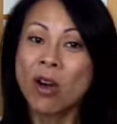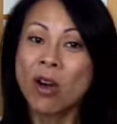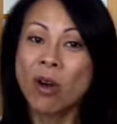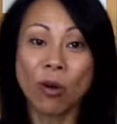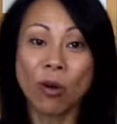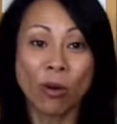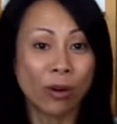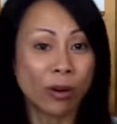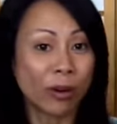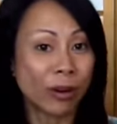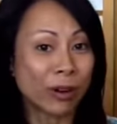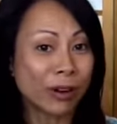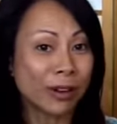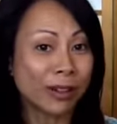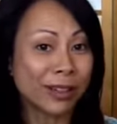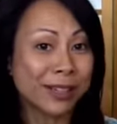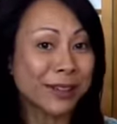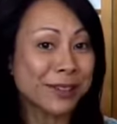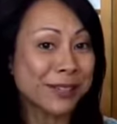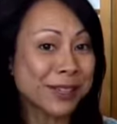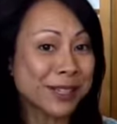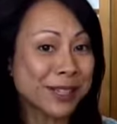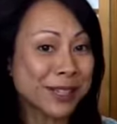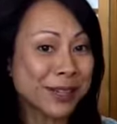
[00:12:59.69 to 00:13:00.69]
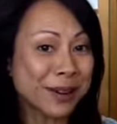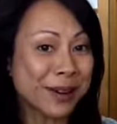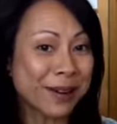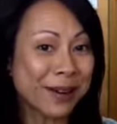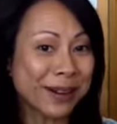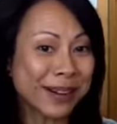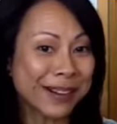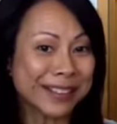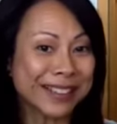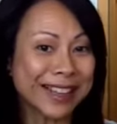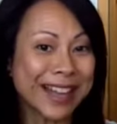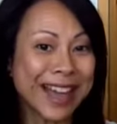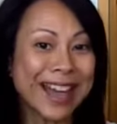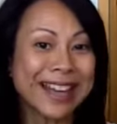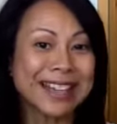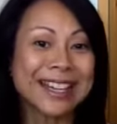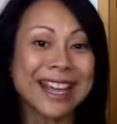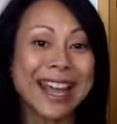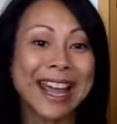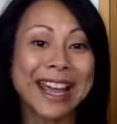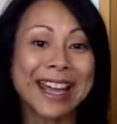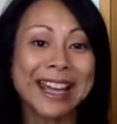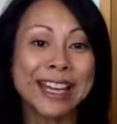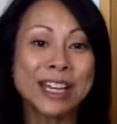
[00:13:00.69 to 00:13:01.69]
or give us a call at
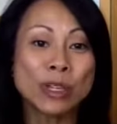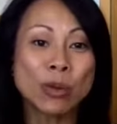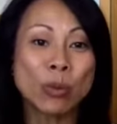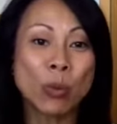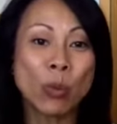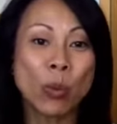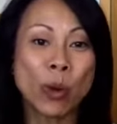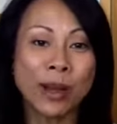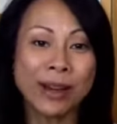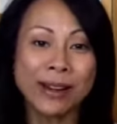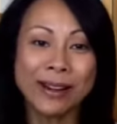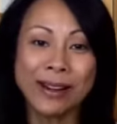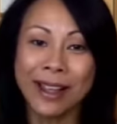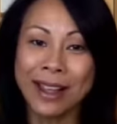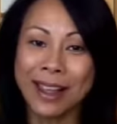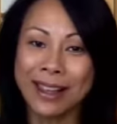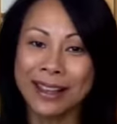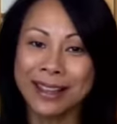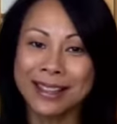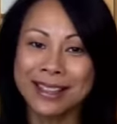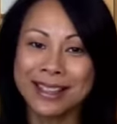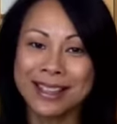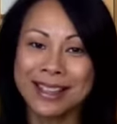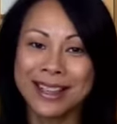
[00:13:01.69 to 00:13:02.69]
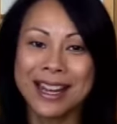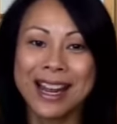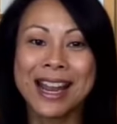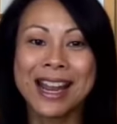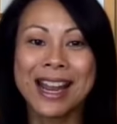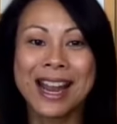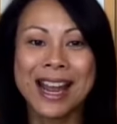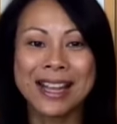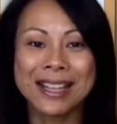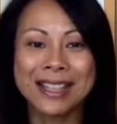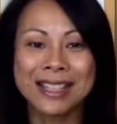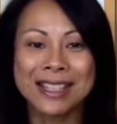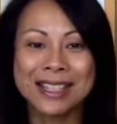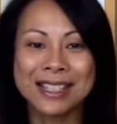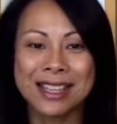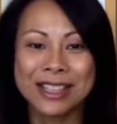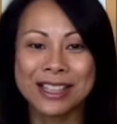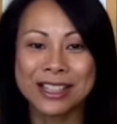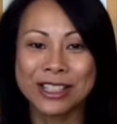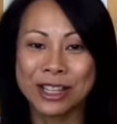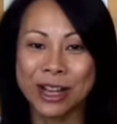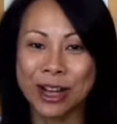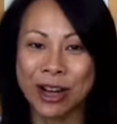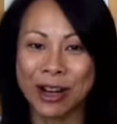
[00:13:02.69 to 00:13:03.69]
818 Let's
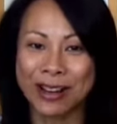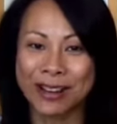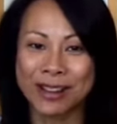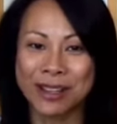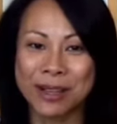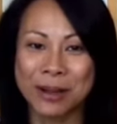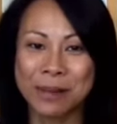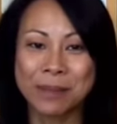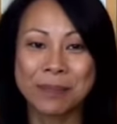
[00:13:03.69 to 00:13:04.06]
Talk.